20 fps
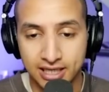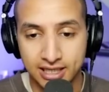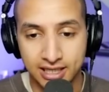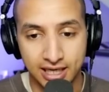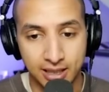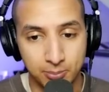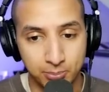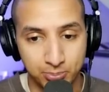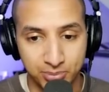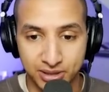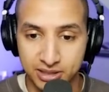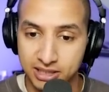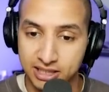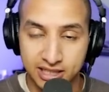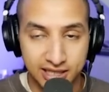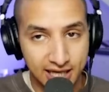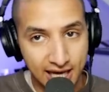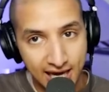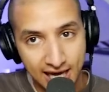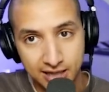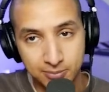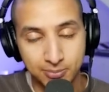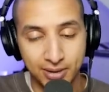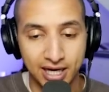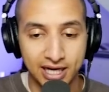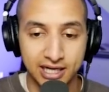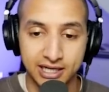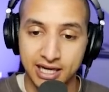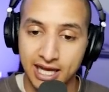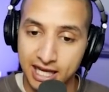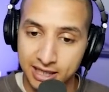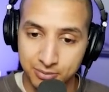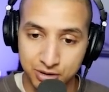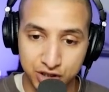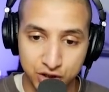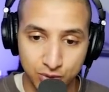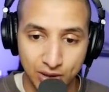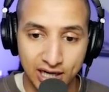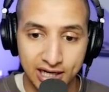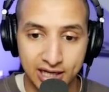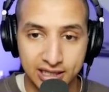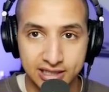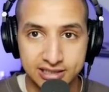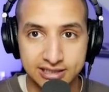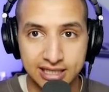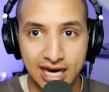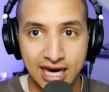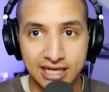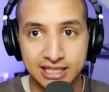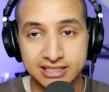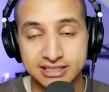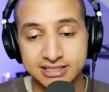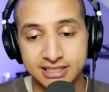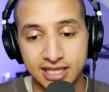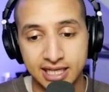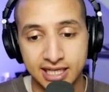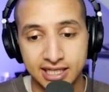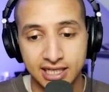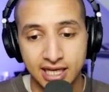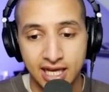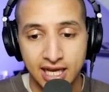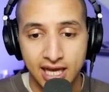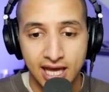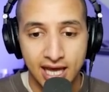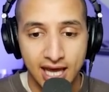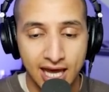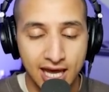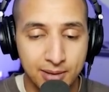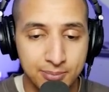get bitten in the head by an animatronic that's gone insane. And